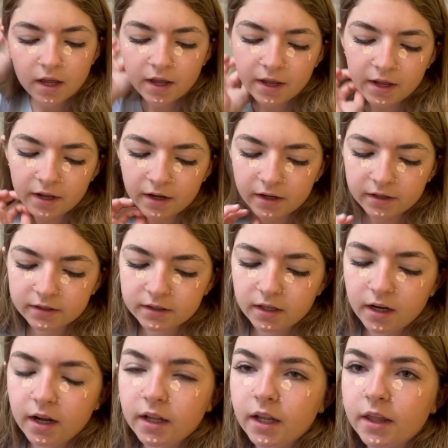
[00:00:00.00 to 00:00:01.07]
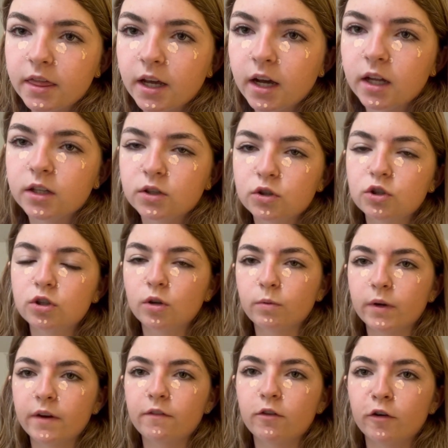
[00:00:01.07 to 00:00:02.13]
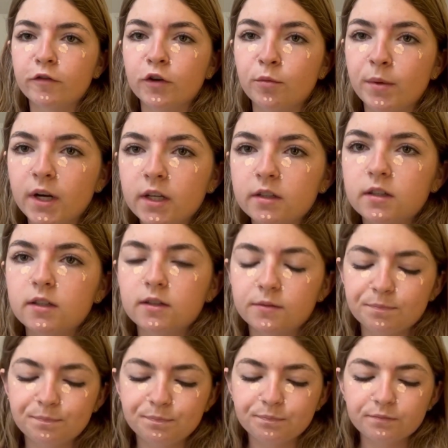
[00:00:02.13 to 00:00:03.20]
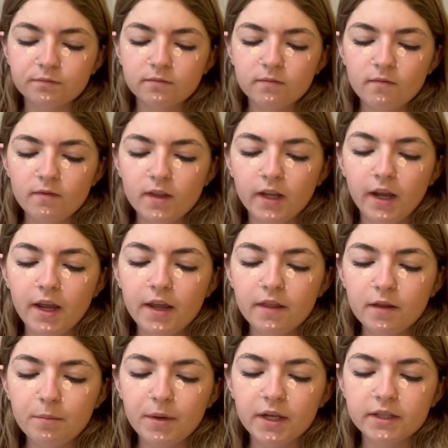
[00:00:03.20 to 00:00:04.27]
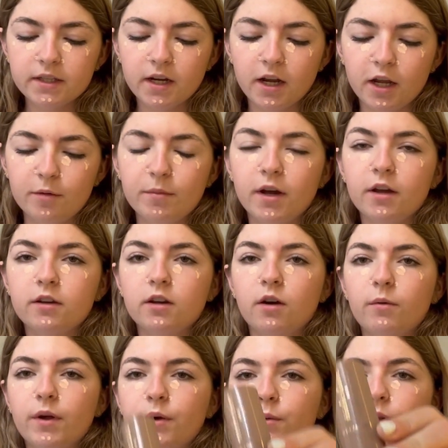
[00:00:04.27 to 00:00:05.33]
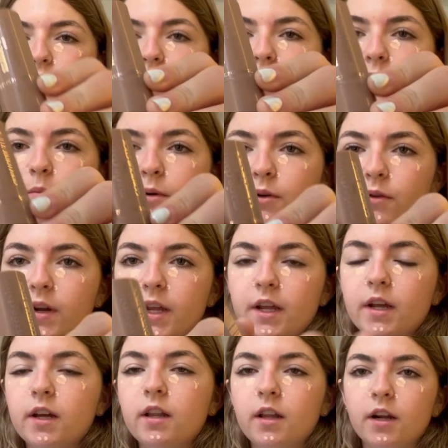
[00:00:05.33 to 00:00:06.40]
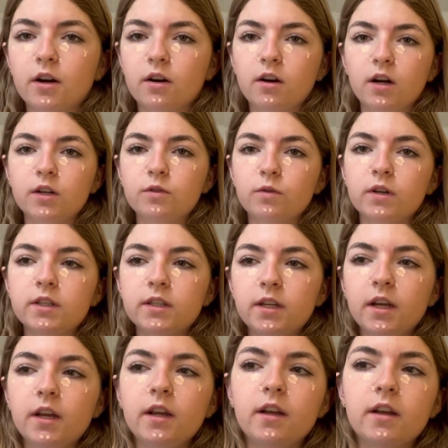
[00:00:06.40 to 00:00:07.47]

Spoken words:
and I let that soak in for a few minutes. In the meantime, I go in with the Marie Claire contour stick.